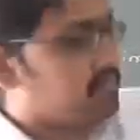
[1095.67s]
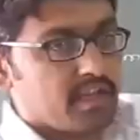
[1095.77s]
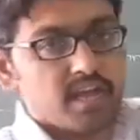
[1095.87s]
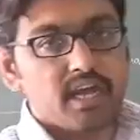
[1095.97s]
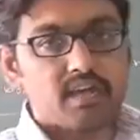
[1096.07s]

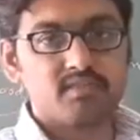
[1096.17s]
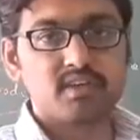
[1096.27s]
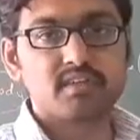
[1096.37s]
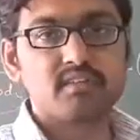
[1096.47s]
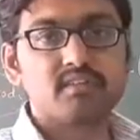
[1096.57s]
inline
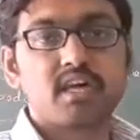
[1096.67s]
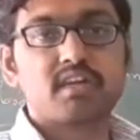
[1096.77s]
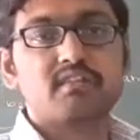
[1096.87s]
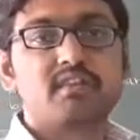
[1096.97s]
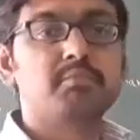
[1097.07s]
functions are
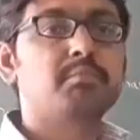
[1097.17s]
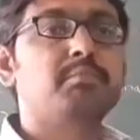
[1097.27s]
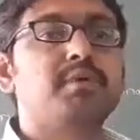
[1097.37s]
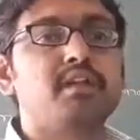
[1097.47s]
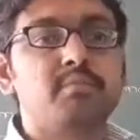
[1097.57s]

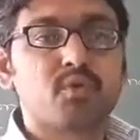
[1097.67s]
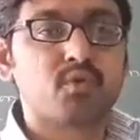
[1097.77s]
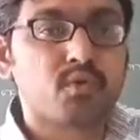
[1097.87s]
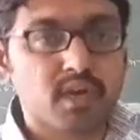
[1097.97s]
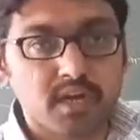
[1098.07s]
simple
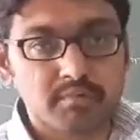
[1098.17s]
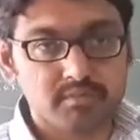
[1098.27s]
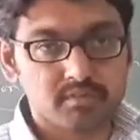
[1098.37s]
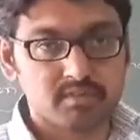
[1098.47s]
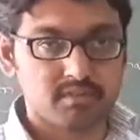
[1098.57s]
programs.